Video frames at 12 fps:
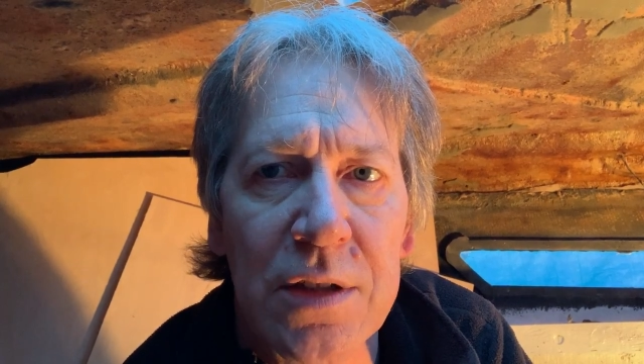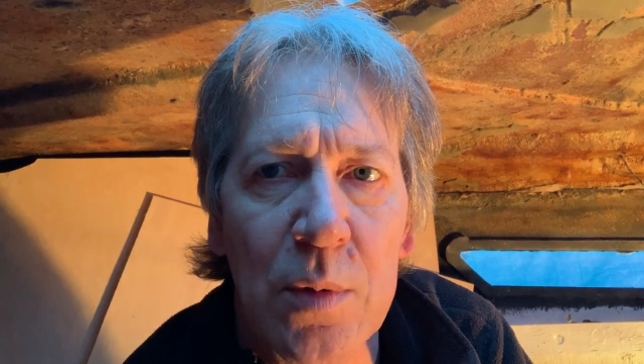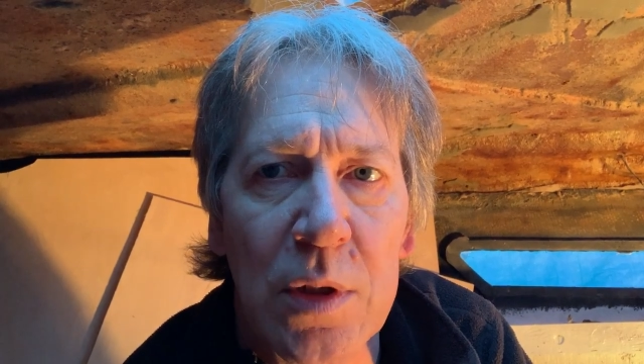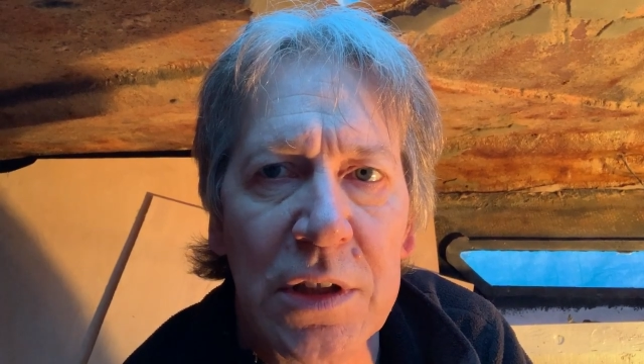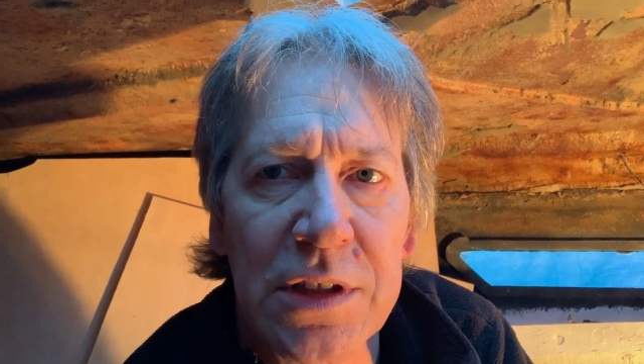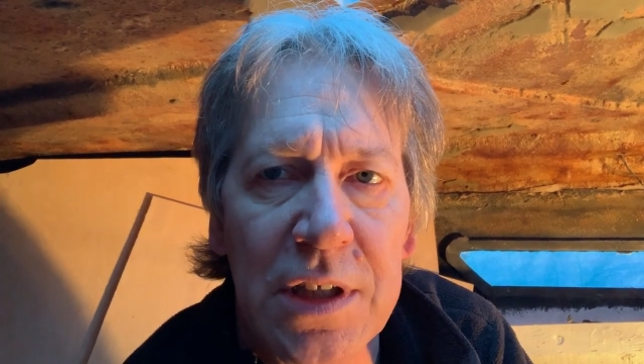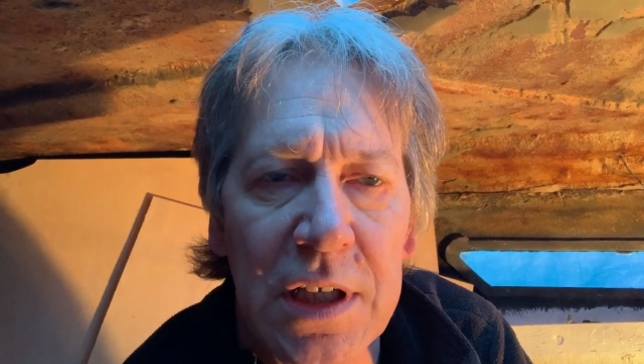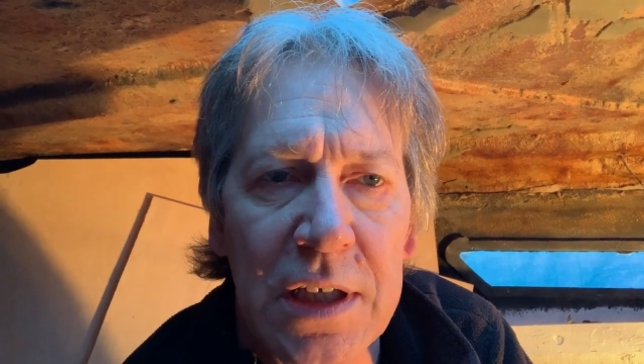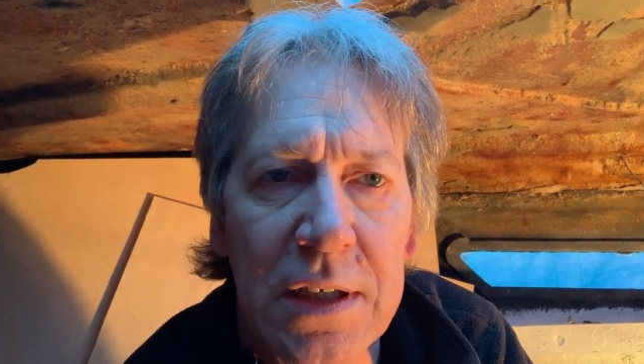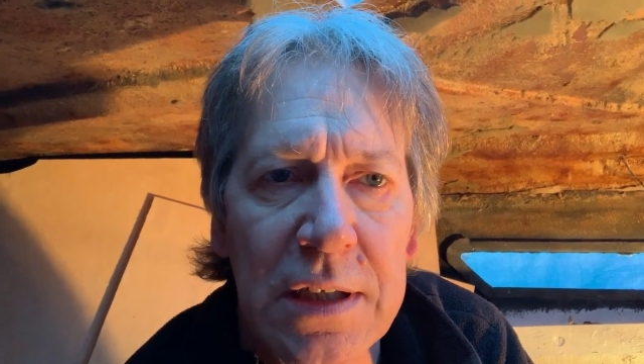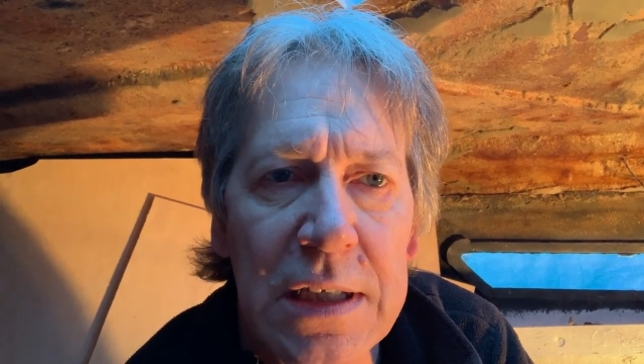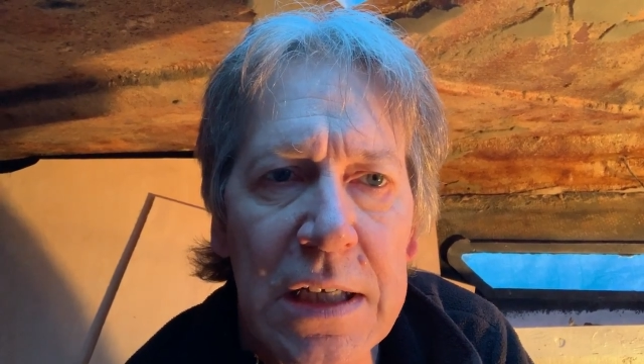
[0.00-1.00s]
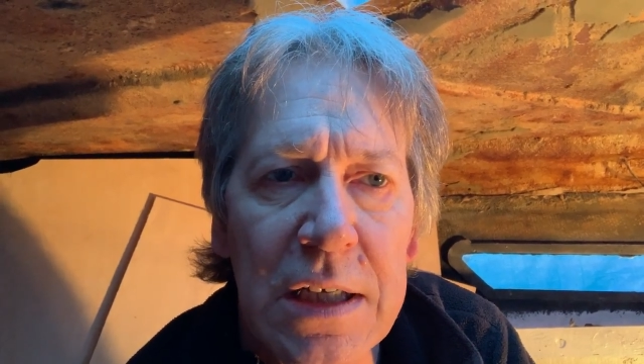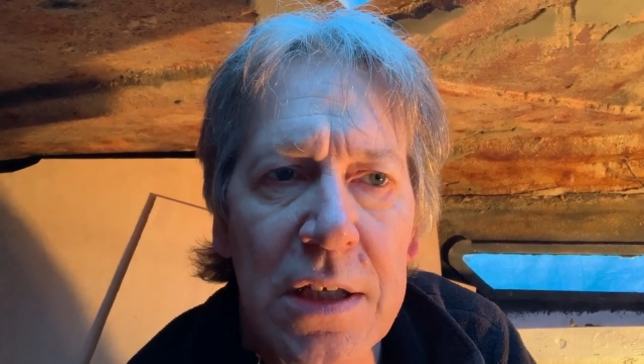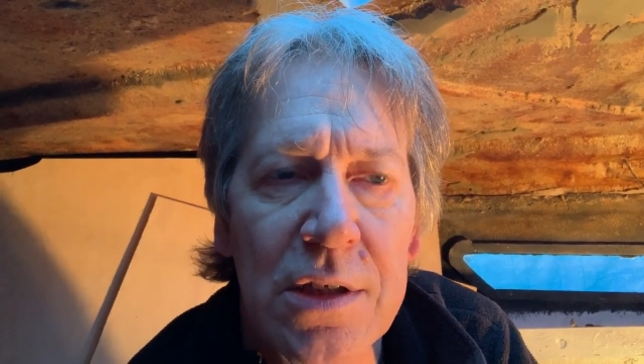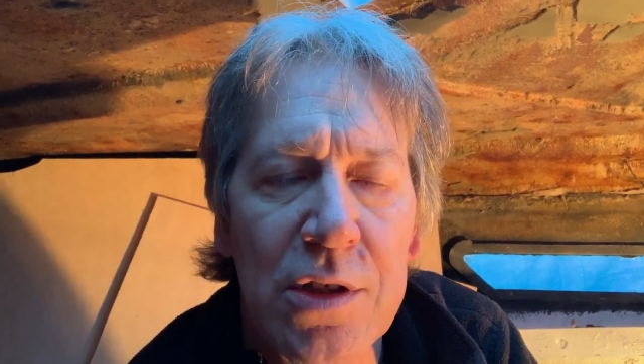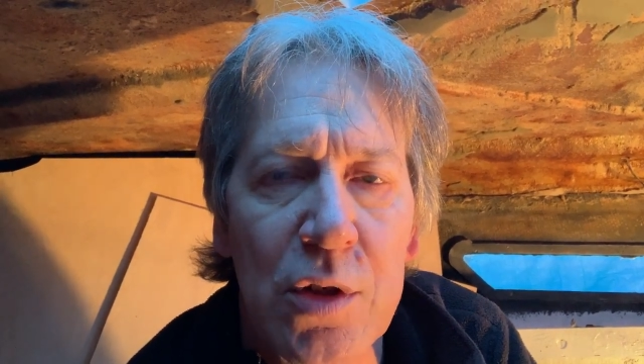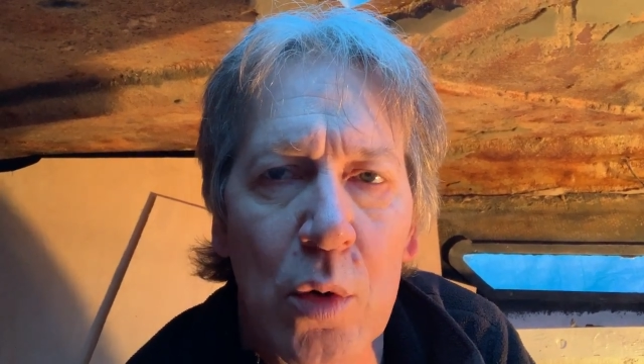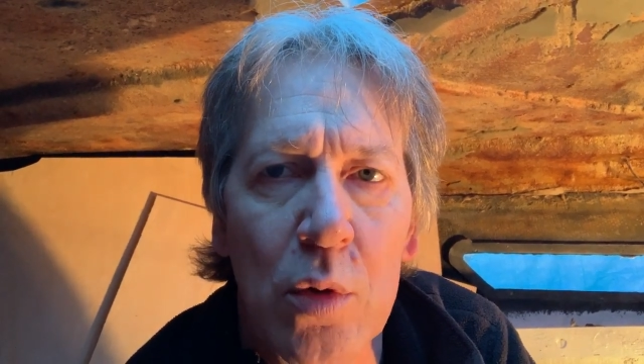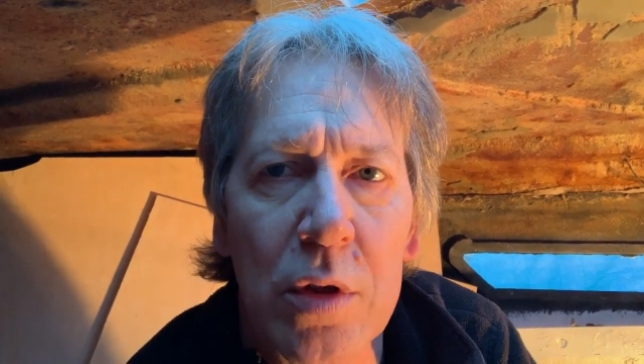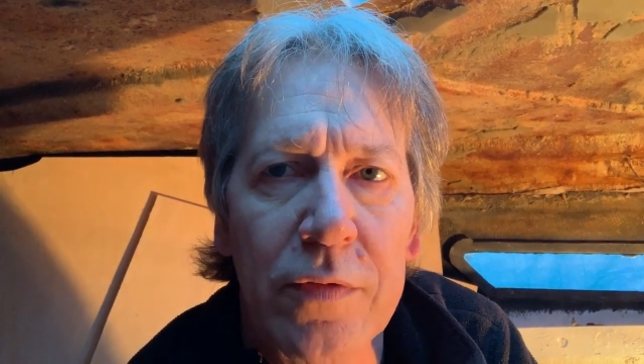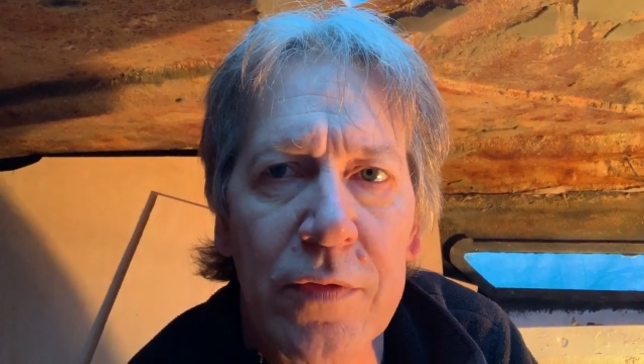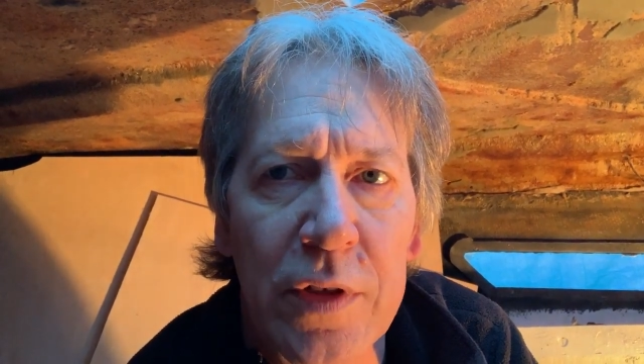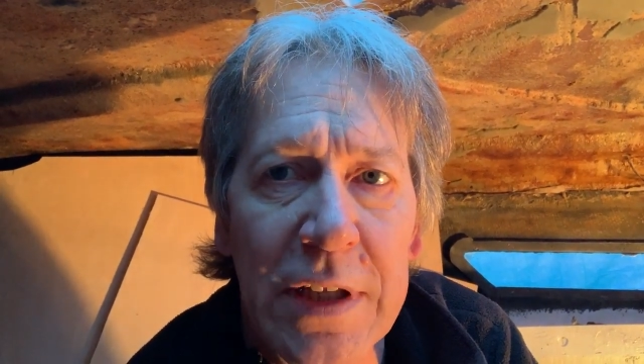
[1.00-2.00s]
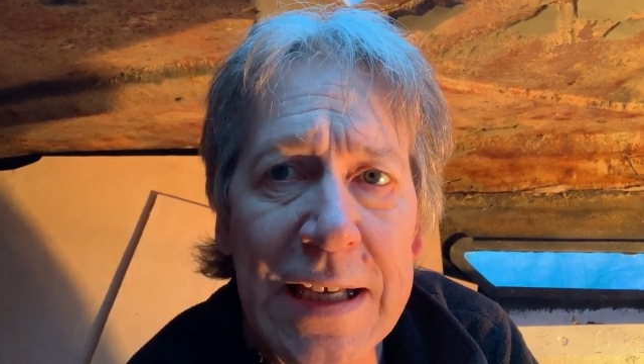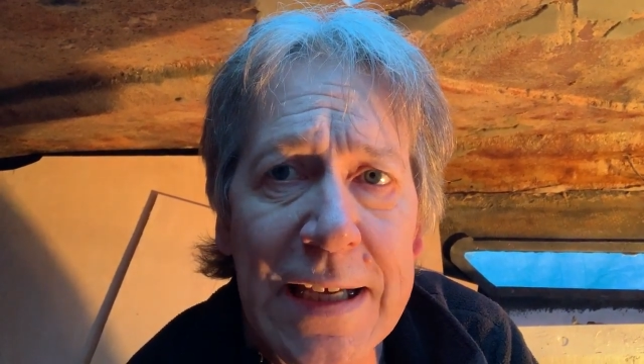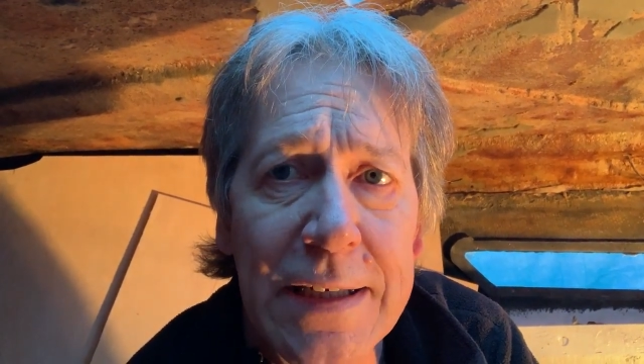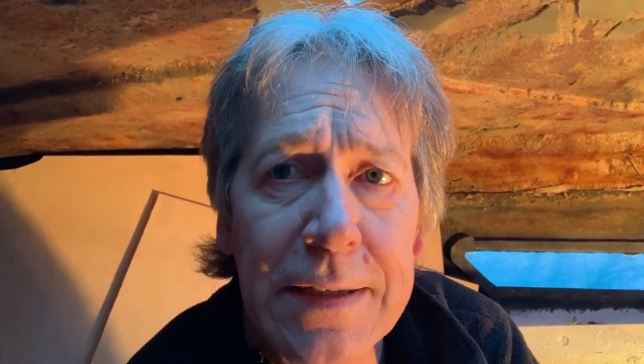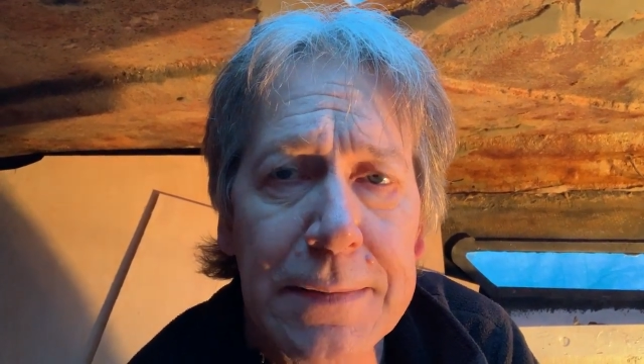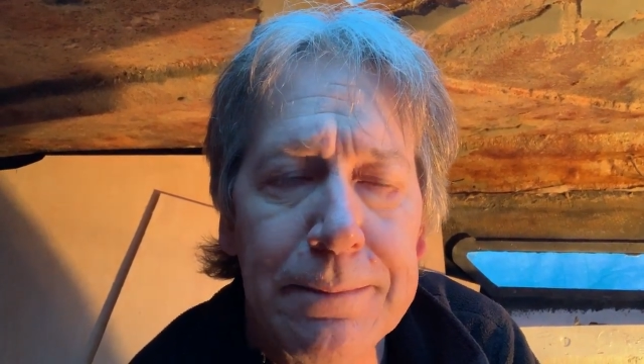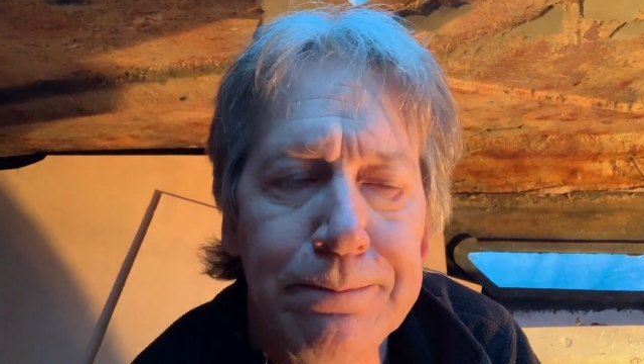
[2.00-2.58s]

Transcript: as well as the door for the head.